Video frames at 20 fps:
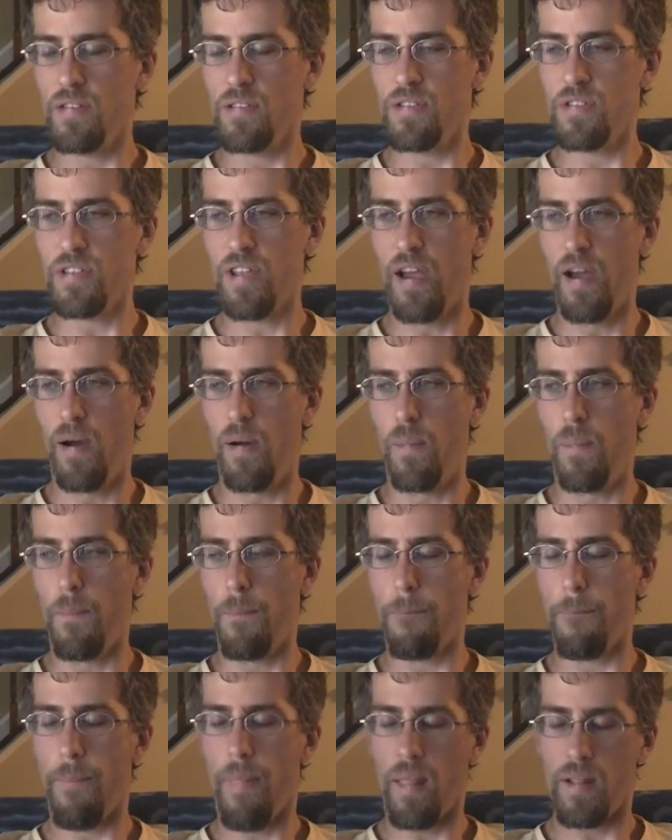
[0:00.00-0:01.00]
So,
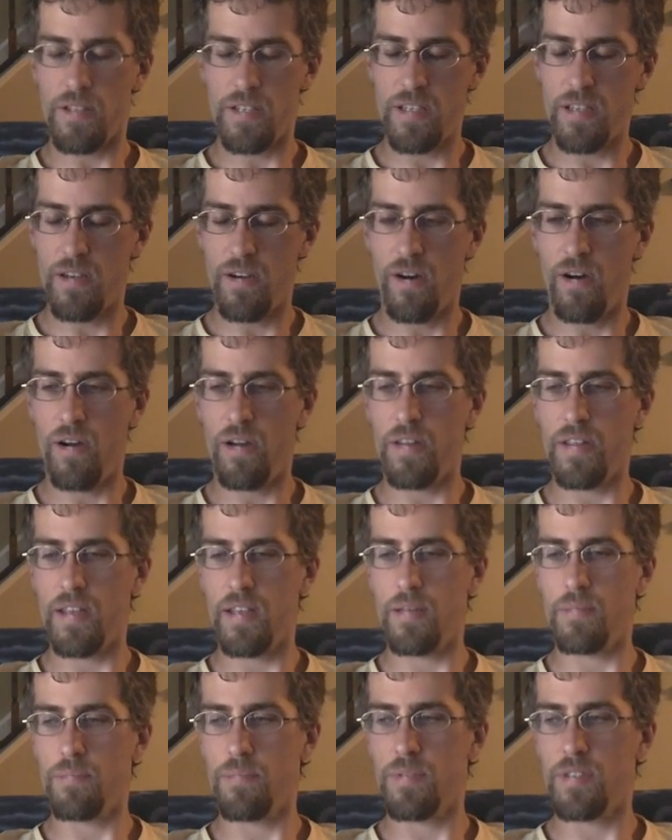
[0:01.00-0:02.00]
to all
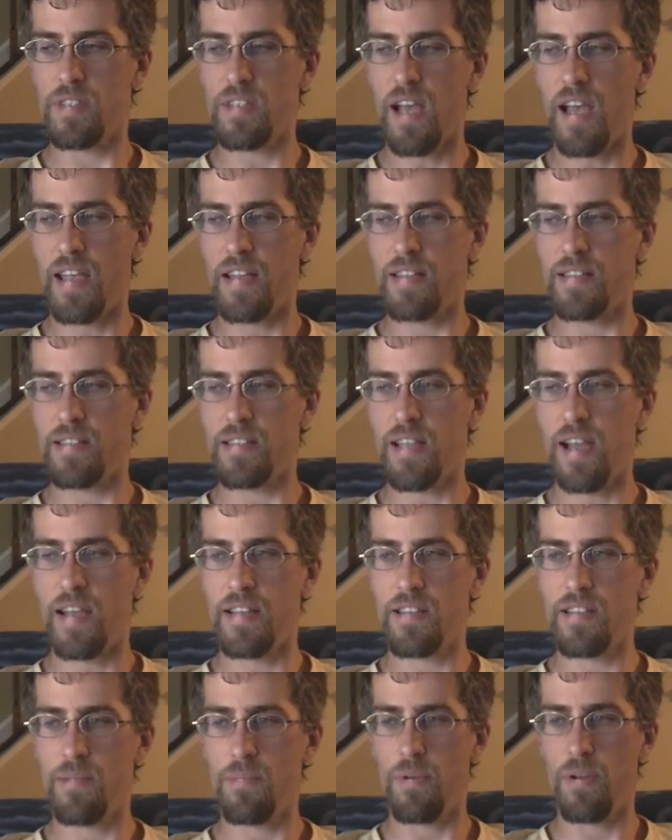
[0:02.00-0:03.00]
the science,
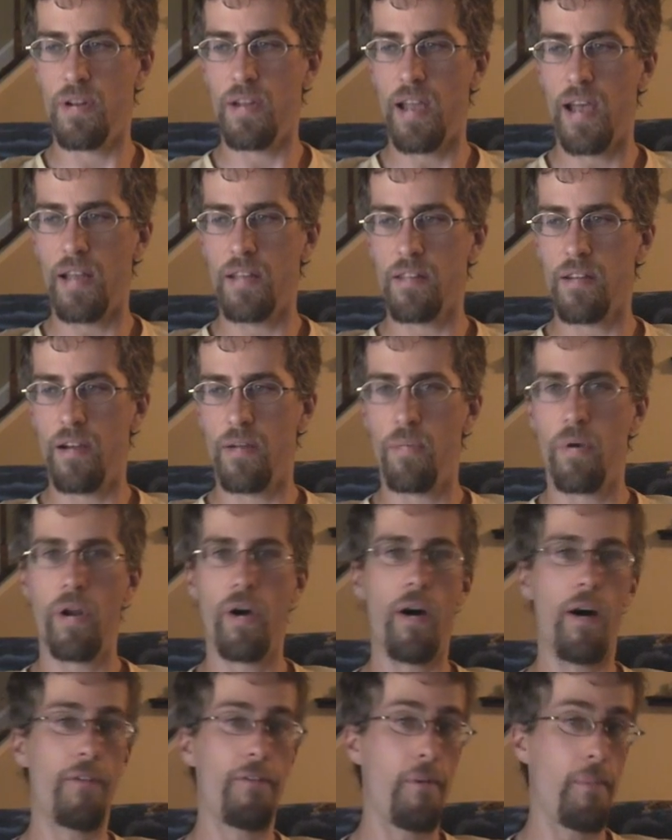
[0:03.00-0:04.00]
science community out there, I
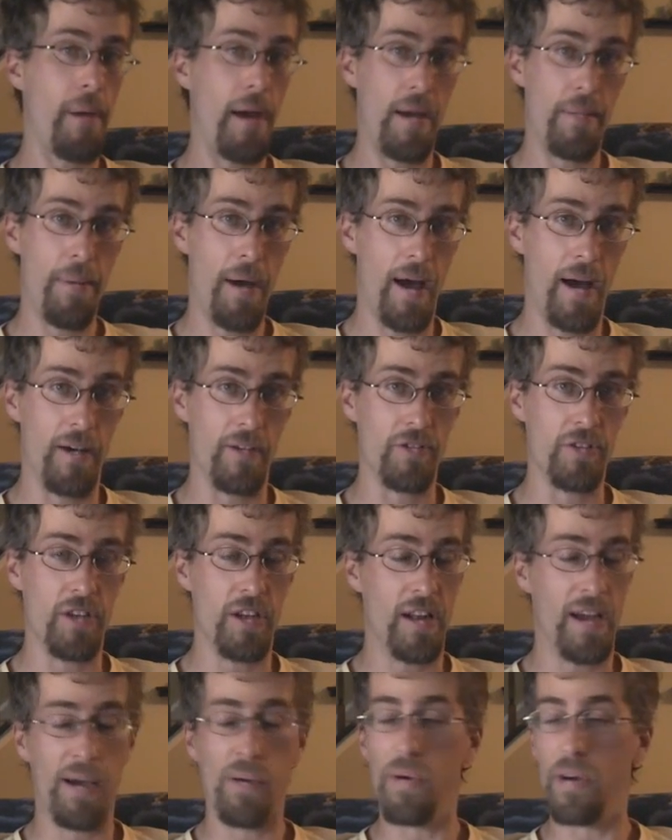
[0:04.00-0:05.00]
want to offer my
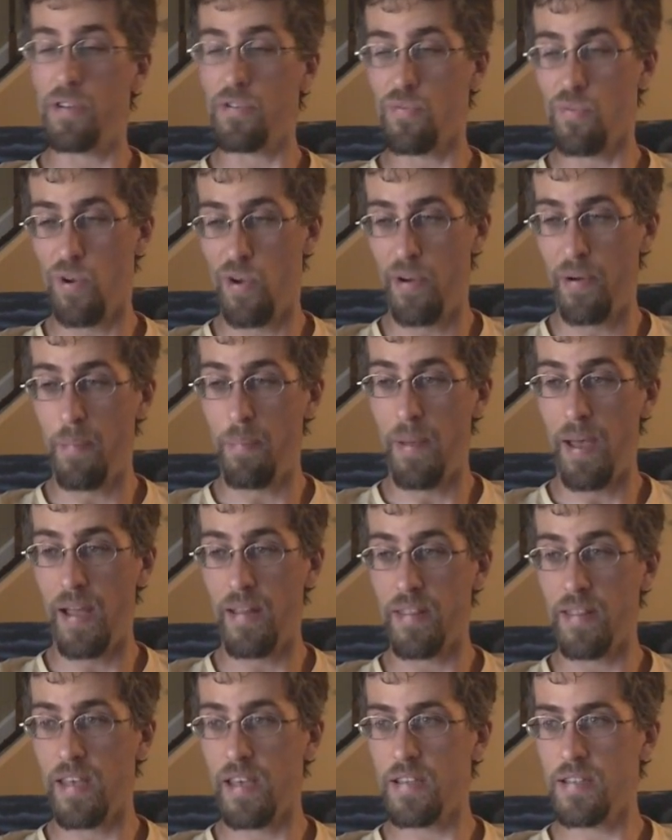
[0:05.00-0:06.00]
apology, and I was wrong
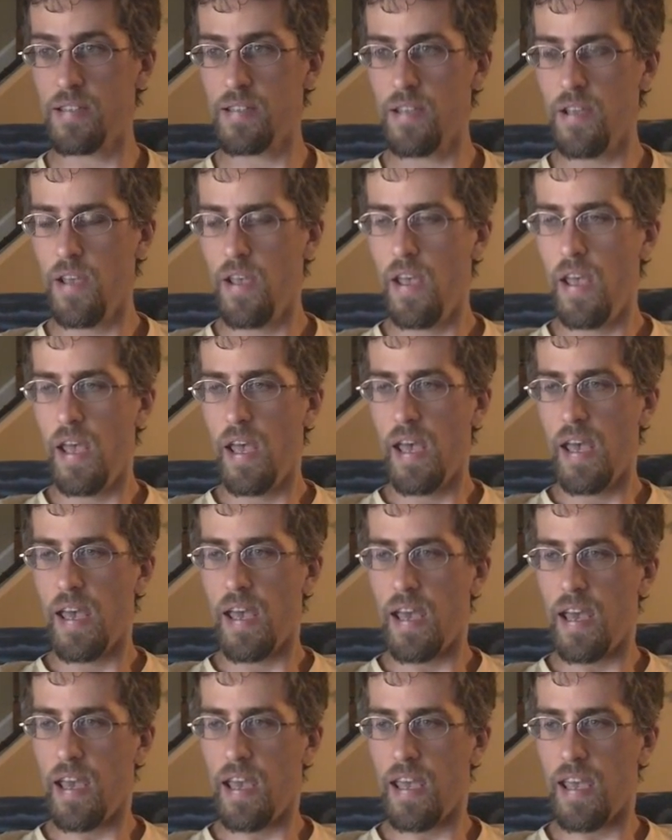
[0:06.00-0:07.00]
about this
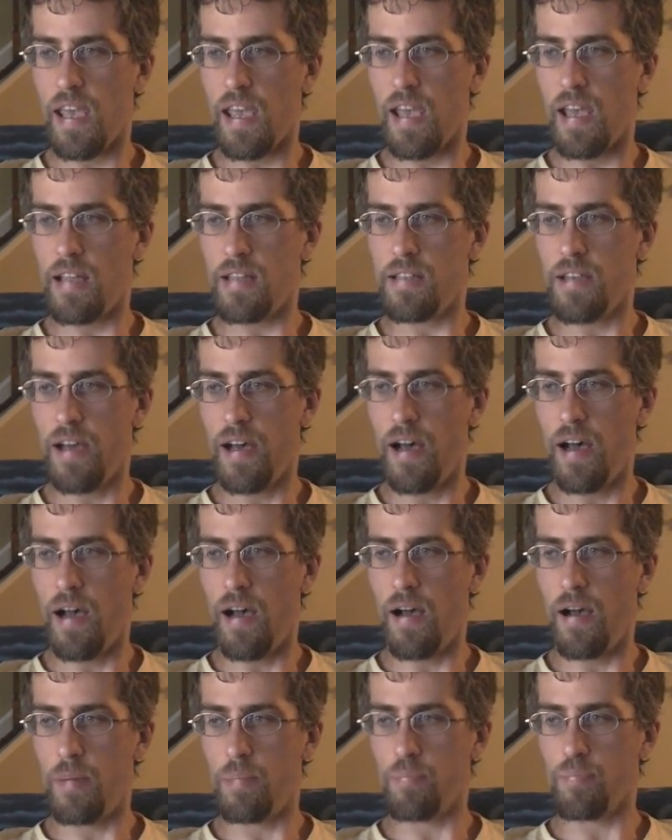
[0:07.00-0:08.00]
and
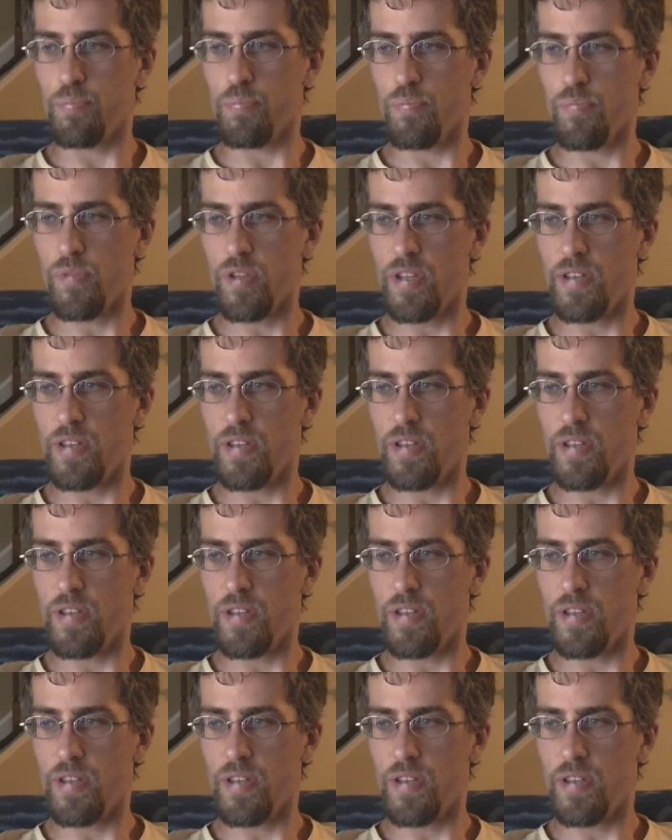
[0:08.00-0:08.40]
um,